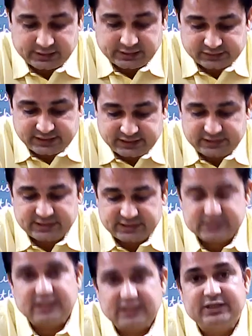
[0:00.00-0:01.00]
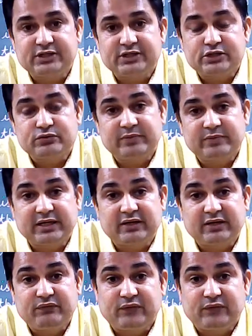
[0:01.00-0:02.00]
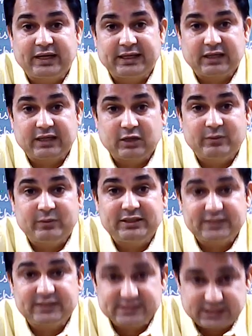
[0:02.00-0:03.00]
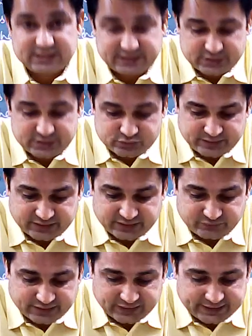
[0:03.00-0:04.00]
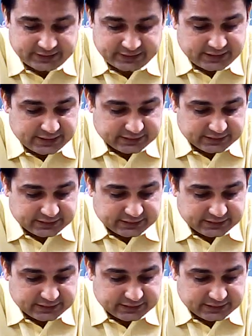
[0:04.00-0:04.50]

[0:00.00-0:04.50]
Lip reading: Three things are needed to make a fire. How many things are needed to make a fire?